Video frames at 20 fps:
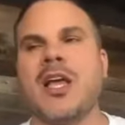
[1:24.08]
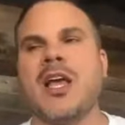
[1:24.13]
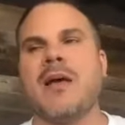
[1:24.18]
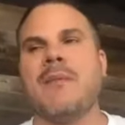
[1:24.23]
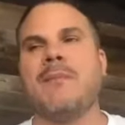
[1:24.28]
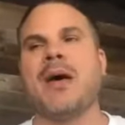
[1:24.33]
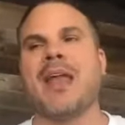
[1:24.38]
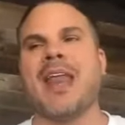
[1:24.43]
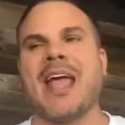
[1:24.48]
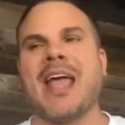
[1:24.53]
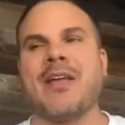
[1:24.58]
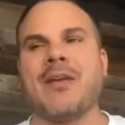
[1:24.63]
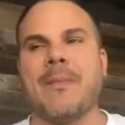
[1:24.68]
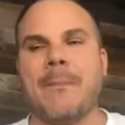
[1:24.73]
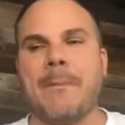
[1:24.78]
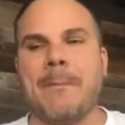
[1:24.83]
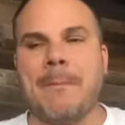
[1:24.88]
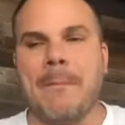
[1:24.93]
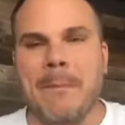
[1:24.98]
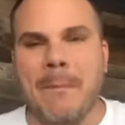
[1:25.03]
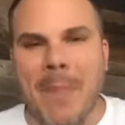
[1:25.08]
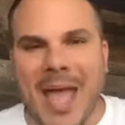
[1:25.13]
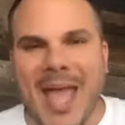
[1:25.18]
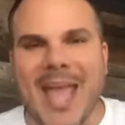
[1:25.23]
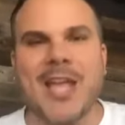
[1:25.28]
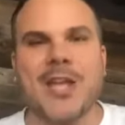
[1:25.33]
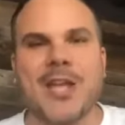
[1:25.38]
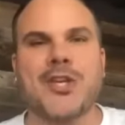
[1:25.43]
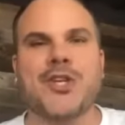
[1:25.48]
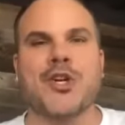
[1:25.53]
but a
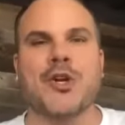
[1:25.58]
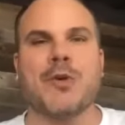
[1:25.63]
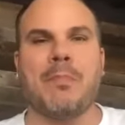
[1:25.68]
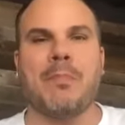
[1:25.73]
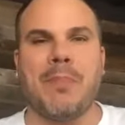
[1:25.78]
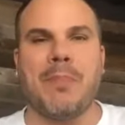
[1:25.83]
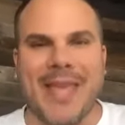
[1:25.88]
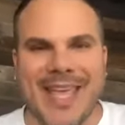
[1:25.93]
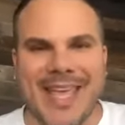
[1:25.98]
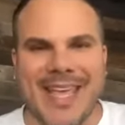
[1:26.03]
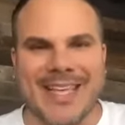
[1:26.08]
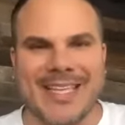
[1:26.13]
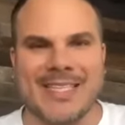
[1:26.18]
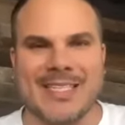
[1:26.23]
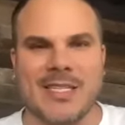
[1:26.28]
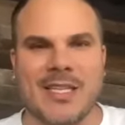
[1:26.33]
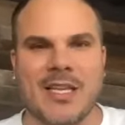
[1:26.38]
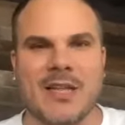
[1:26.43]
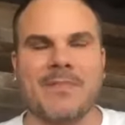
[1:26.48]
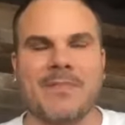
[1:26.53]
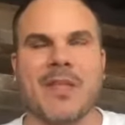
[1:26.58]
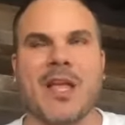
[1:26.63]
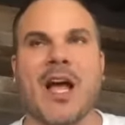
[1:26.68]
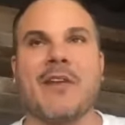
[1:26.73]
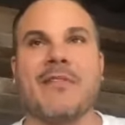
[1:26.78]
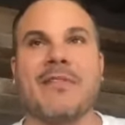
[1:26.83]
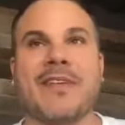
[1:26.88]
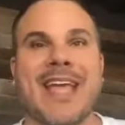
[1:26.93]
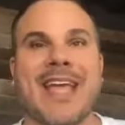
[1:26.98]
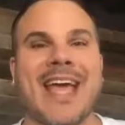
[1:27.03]
major piece
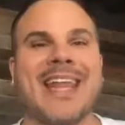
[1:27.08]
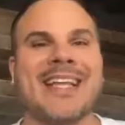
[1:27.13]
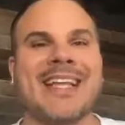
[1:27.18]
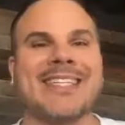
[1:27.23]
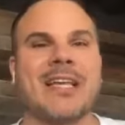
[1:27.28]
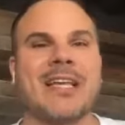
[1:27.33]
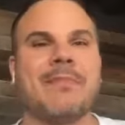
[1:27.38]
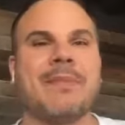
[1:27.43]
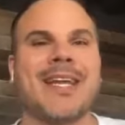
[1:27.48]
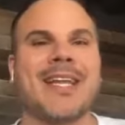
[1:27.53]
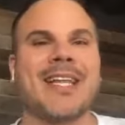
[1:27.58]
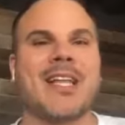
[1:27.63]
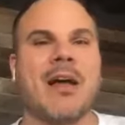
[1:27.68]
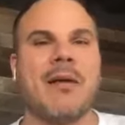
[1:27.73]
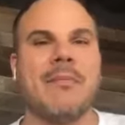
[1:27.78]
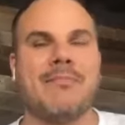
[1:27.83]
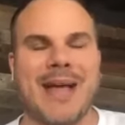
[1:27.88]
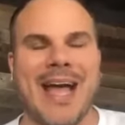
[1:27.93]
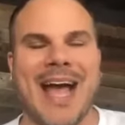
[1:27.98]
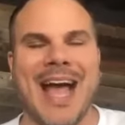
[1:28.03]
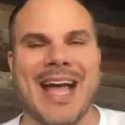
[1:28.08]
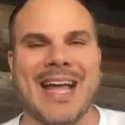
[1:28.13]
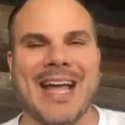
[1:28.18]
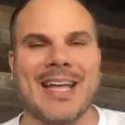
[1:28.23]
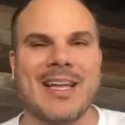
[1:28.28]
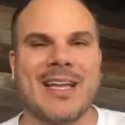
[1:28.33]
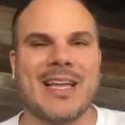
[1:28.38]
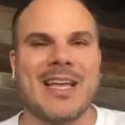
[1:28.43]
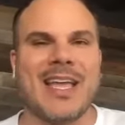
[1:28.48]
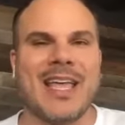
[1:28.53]
of getting somebody to come back
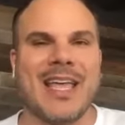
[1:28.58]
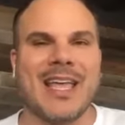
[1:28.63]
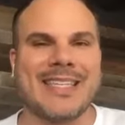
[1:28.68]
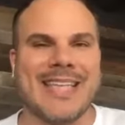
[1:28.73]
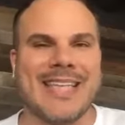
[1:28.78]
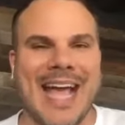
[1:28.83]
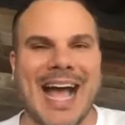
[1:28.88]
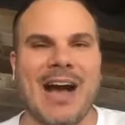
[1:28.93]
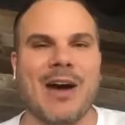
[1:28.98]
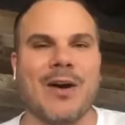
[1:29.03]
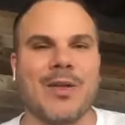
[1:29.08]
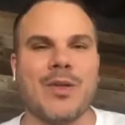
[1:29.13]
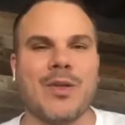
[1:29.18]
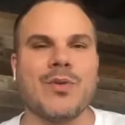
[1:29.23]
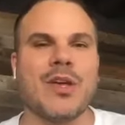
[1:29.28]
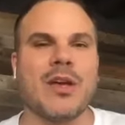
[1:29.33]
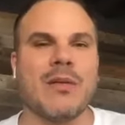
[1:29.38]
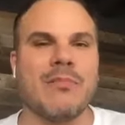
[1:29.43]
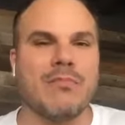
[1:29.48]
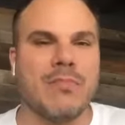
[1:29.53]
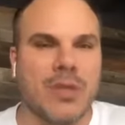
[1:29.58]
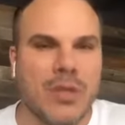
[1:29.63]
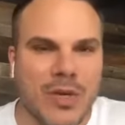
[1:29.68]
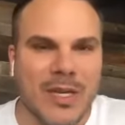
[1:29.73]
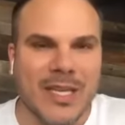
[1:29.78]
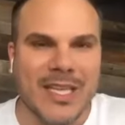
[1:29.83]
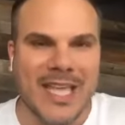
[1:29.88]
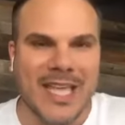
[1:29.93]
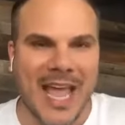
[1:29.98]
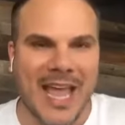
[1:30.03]
is how you
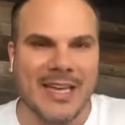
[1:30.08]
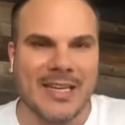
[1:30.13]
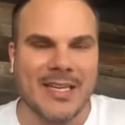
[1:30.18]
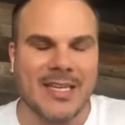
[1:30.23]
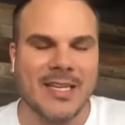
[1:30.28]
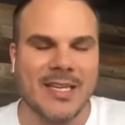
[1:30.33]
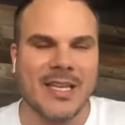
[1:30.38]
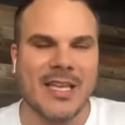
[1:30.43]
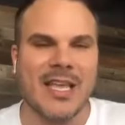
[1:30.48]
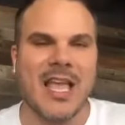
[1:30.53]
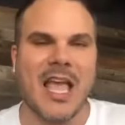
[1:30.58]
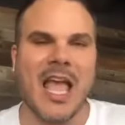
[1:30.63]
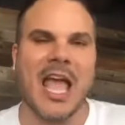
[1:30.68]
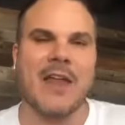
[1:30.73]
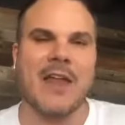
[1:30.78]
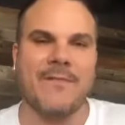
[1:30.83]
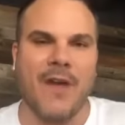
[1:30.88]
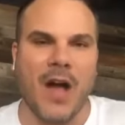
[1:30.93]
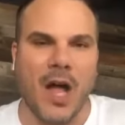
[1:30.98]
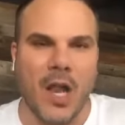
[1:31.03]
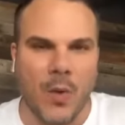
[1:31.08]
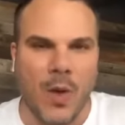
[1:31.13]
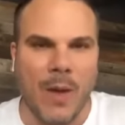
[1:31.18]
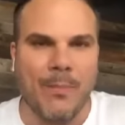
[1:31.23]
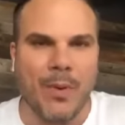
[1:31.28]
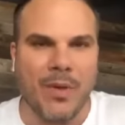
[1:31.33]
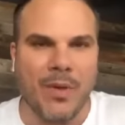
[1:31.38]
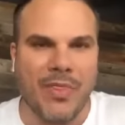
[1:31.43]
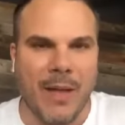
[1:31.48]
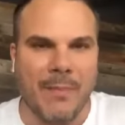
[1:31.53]
communicate and follow up
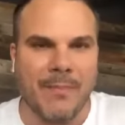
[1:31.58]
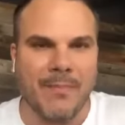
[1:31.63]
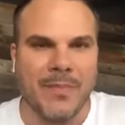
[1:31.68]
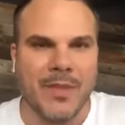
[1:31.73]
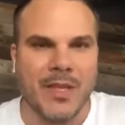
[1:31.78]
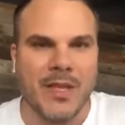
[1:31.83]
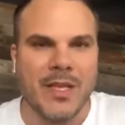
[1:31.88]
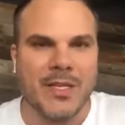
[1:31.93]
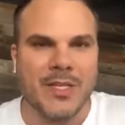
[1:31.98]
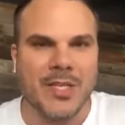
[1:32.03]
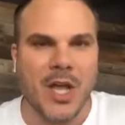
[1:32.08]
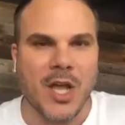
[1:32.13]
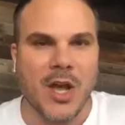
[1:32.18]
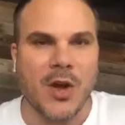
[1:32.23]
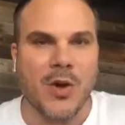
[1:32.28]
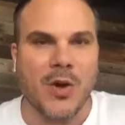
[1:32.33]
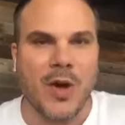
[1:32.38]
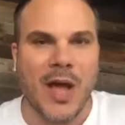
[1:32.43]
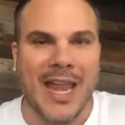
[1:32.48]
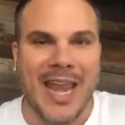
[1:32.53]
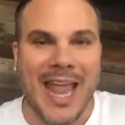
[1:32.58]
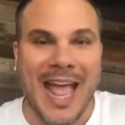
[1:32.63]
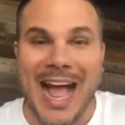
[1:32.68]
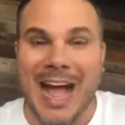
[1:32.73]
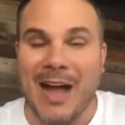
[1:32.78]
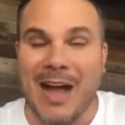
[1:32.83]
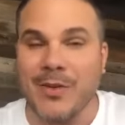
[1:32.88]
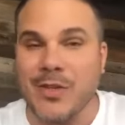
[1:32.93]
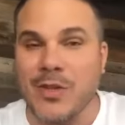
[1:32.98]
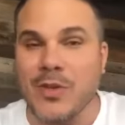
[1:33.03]
with them. So, and how
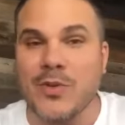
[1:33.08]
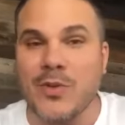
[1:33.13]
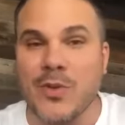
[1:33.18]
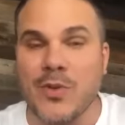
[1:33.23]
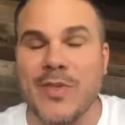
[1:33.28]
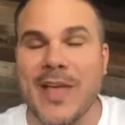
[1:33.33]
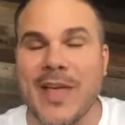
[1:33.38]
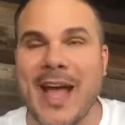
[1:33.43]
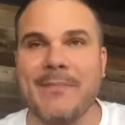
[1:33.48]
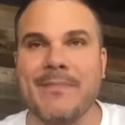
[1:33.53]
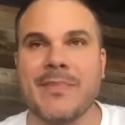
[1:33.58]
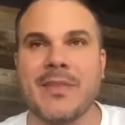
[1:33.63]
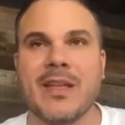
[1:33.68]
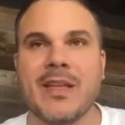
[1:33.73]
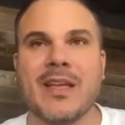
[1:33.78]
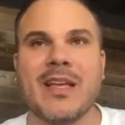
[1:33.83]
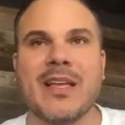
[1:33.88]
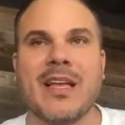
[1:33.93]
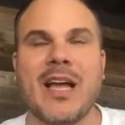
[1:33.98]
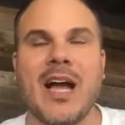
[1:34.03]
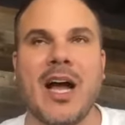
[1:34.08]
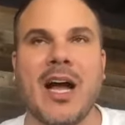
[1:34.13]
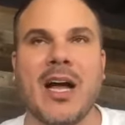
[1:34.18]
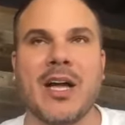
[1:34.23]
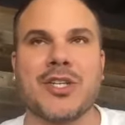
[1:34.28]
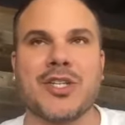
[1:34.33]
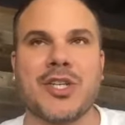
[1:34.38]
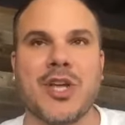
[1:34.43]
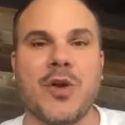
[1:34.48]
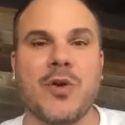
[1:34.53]
you do that Uh,
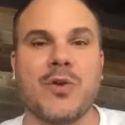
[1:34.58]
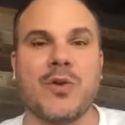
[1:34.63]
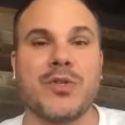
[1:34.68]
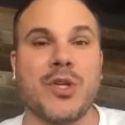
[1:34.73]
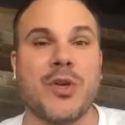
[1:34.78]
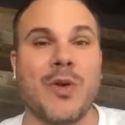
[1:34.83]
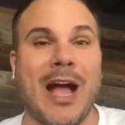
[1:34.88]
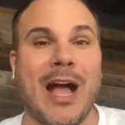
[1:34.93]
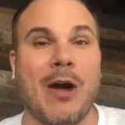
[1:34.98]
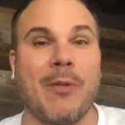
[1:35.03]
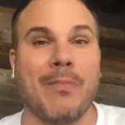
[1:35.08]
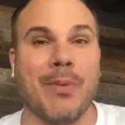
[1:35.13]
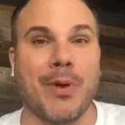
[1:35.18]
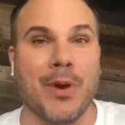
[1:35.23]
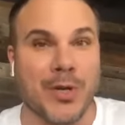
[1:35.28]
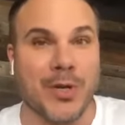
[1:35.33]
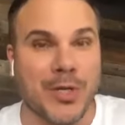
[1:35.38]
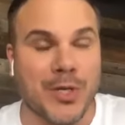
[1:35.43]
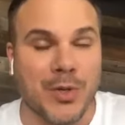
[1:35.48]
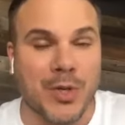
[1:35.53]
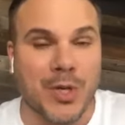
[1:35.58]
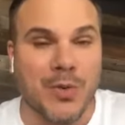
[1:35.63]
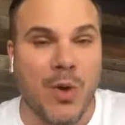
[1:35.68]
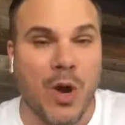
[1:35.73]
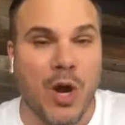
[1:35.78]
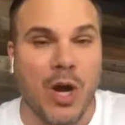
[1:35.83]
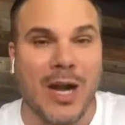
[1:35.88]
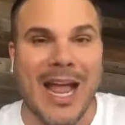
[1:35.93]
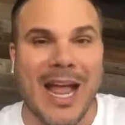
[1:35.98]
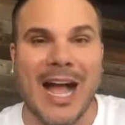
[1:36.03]
shows you how personal you
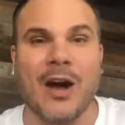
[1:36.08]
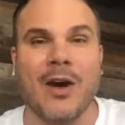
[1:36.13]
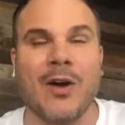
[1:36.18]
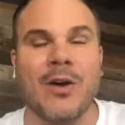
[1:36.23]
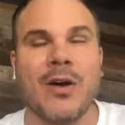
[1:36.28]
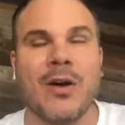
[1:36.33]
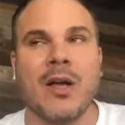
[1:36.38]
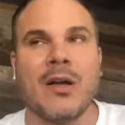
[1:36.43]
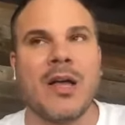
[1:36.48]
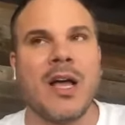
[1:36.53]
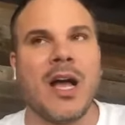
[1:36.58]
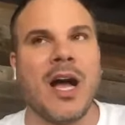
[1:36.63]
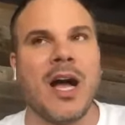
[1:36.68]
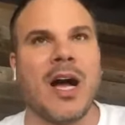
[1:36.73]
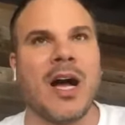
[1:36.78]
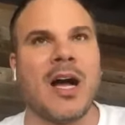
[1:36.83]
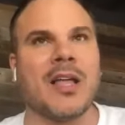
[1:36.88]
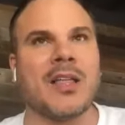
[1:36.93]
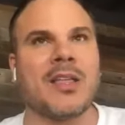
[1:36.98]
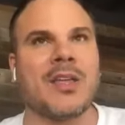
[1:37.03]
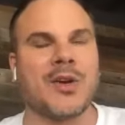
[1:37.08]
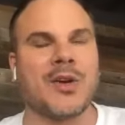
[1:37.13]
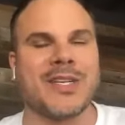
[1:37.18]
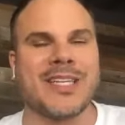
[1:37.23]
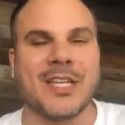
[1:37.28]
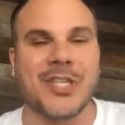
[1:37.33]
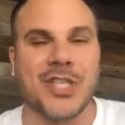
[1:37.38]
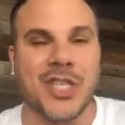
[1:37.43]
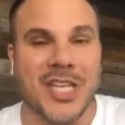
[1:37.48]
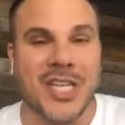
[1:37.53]
are, how uh, your
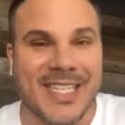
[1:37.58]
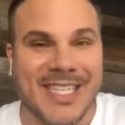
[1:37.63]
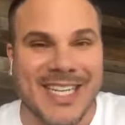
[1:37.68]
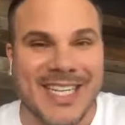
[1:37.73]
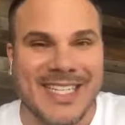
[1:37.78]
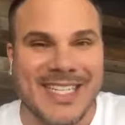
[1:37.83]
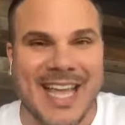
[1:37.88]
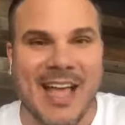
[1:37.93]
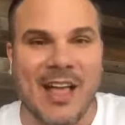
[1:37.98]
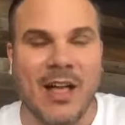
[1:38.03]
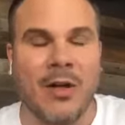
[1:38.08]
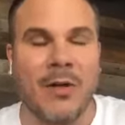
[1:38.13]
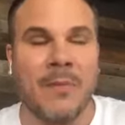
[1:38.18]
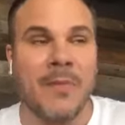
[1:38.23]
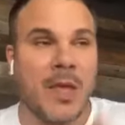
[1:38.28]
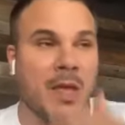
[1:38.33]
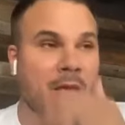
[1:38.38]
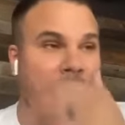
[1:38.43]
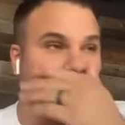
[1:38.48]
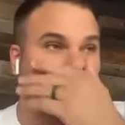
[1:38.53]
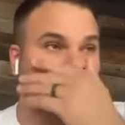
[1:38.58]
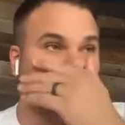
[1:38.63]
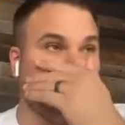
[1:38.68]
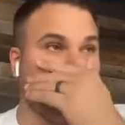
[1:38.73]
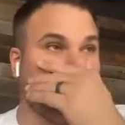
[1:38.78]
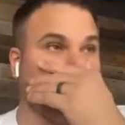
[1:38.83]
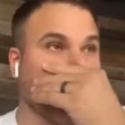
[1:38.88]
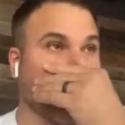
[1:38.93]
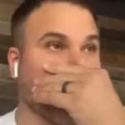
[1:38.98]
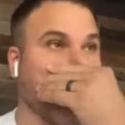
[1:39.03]
attention to detail,
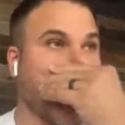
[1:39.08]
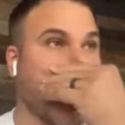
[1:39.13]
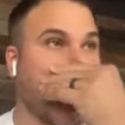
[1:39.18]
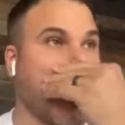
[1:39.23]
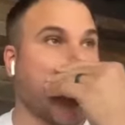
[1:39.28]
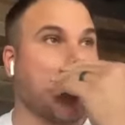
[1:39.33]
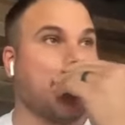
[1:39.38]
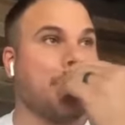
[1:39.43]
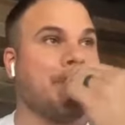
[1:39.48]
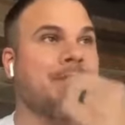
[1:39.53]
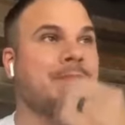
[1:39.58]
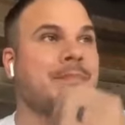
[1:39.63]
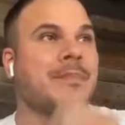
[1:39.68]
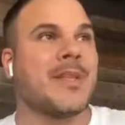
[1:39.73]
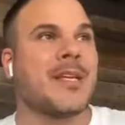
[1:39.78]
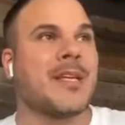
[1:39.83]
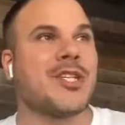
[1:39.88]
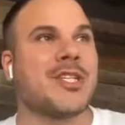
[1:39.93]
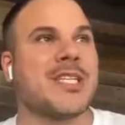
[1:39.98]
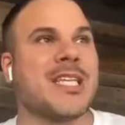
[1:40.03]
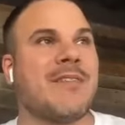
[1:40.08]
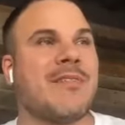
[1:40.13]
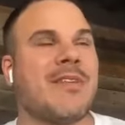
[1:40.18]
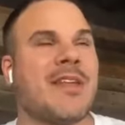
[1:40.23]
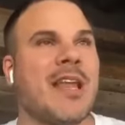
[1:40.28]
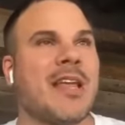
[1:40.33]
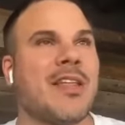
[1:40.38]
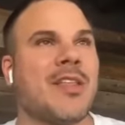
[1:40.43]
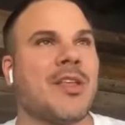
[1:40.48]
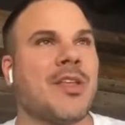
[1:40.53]
your um, just even
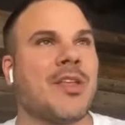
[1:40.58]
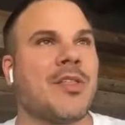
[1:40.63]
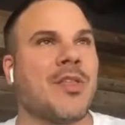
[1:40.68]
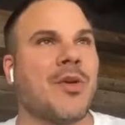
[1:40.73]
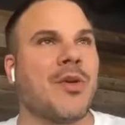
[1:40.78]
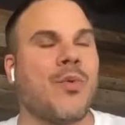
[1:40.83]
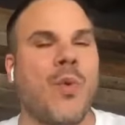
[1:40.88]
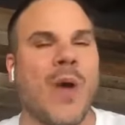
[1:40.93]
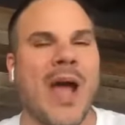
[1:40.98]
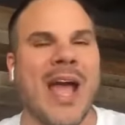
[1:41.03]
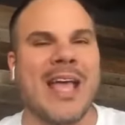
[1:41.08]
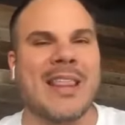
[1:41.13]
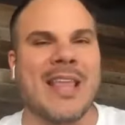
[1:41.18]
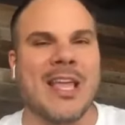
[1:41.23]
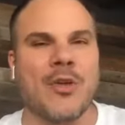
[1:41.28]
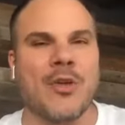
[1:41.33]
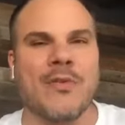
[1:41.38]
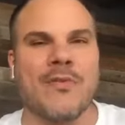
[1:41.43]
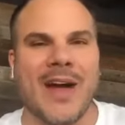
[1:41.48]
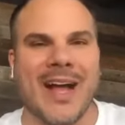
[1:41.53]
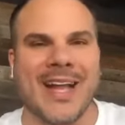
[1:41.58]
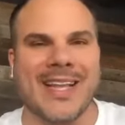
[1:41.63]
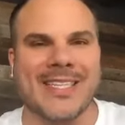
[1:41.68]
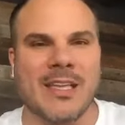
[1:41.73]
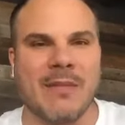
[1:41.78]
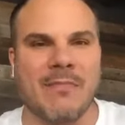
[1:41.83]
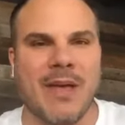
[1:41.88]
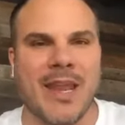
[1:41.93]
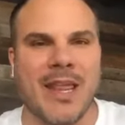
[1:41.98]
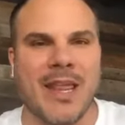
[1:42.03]
the way that you invite
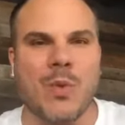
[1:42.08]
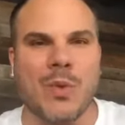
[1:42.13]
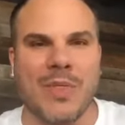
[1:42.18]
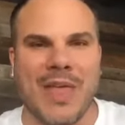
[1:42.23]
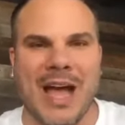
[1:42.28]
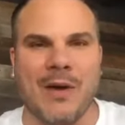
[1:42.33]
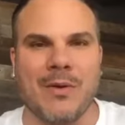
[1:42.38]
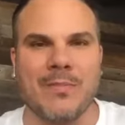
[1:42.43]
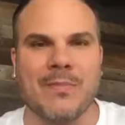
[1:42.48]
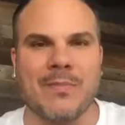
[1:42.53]
somebody without